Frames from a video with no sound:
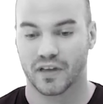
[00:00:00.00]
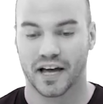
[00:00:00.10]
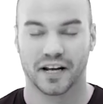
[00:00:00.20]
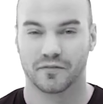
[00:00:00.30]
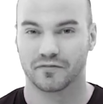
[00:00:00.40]
I
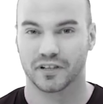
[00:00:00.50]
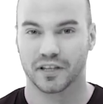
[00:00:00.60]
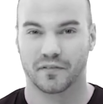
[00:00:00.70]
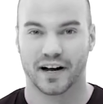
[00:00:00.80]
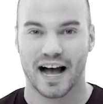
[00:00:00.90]
didn't really
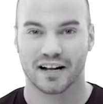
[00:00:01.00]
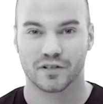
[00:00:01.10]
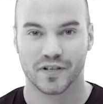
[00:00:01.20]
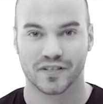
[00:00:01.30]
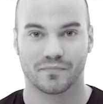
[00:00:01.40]
react
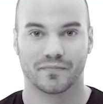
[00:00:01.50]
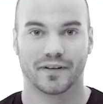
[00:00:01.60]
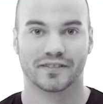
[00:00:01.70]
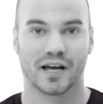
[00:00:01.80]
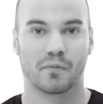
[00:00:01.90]
because I'm
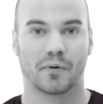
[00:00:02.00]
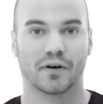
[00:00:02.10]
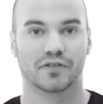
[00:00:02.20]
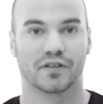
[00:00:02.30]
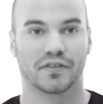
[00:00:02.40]
a type of
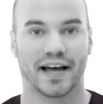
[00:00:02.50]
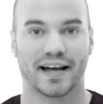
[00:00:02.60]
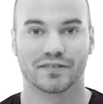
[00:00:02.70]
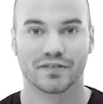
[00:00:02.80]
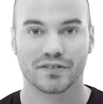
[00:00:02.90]
person
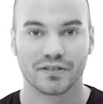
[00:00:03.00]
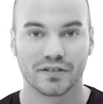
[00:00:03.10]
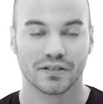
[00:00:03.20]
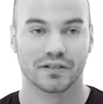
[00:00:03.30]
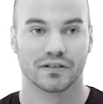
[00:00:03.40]
that
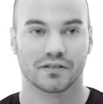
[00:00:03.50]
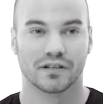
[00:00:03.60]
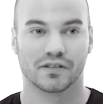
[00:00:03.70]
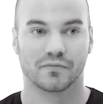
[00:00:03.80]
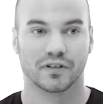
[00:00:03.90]

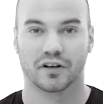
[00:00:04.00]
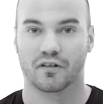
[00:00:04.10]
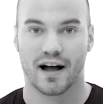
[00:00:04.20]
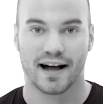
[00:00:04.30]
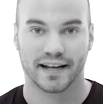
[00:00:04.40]
doesn't really
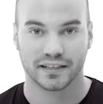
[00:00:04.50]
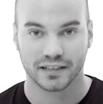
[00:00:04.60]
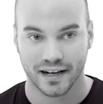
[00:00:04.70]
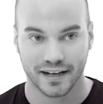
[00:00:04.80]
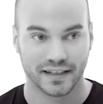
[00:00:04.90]
cry.
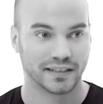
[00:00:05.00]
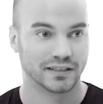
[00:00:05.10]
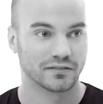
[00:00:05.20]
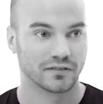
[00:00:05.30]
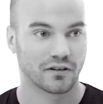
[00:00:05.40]
I
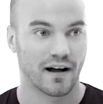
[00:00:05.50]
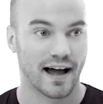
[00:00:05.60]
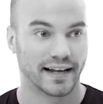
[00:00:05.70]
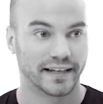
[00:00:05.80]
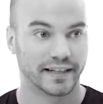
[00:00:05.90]

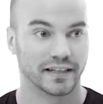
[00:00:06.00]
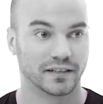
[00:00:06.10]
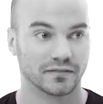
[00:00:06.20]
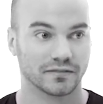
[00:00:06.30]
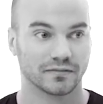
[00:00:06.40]
cry
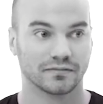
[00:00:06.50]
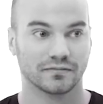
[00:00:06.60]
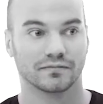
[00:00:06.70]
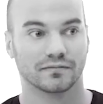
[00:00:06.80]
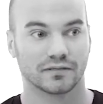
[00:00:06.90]
in,
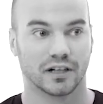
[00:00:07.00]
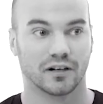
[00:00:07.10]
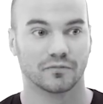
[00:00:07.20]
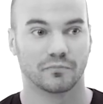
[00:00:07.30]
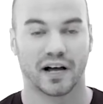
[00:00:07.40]

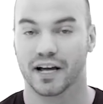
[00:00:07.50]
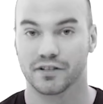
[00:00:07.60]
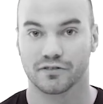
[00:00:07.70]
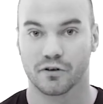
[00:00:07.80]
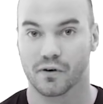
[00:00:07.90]

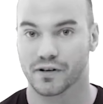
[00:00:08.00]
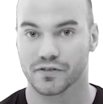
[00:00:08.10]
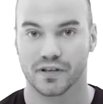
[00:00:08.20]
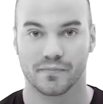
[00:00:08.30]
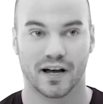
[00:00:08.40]
behind
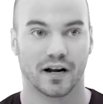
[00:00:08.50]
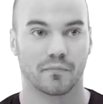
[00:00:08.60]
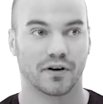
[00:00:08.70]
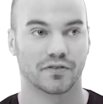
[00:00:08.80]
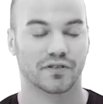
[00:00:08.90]
doors. I'm not a
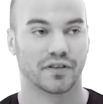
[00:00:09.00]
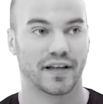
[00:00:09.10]
person